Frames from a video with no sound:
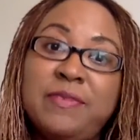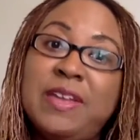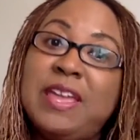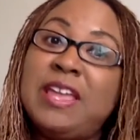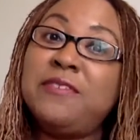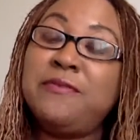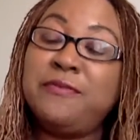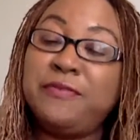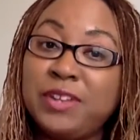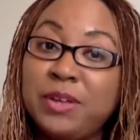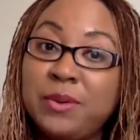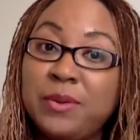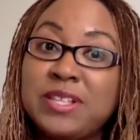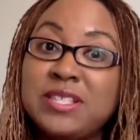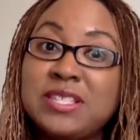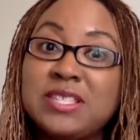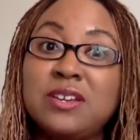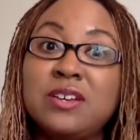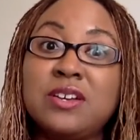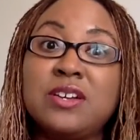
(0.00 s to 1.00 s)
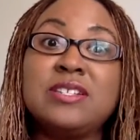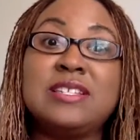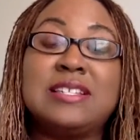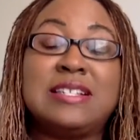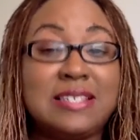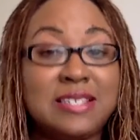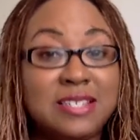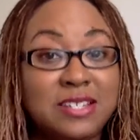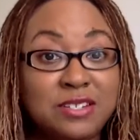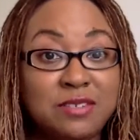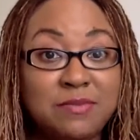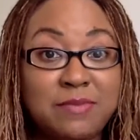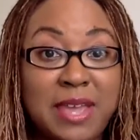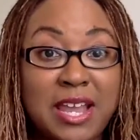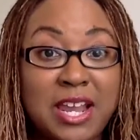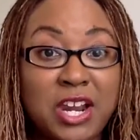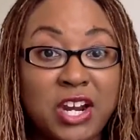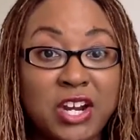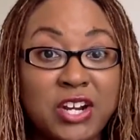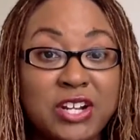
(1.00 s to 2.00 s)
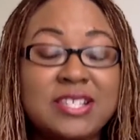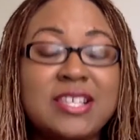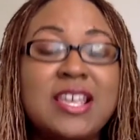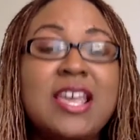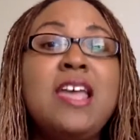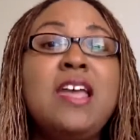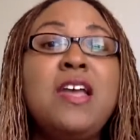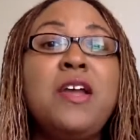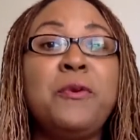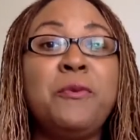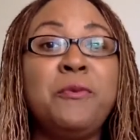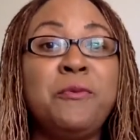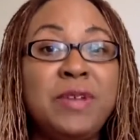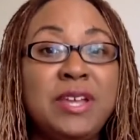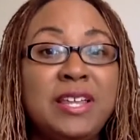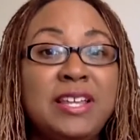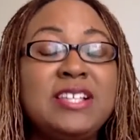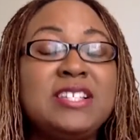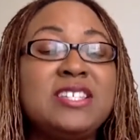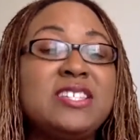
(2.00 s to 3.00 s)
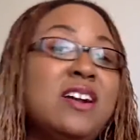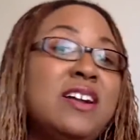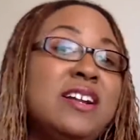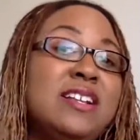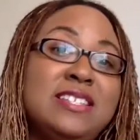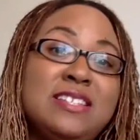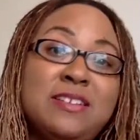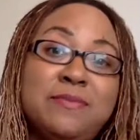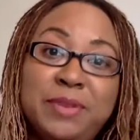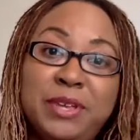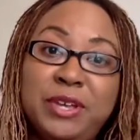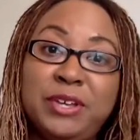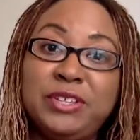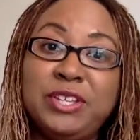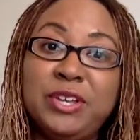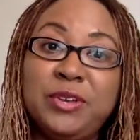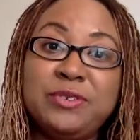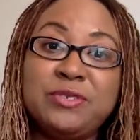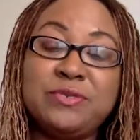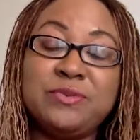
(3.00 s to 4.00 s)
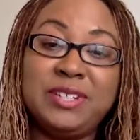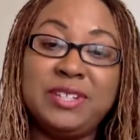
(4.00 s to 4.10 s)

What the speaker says: influencers, decision makers, really started to build those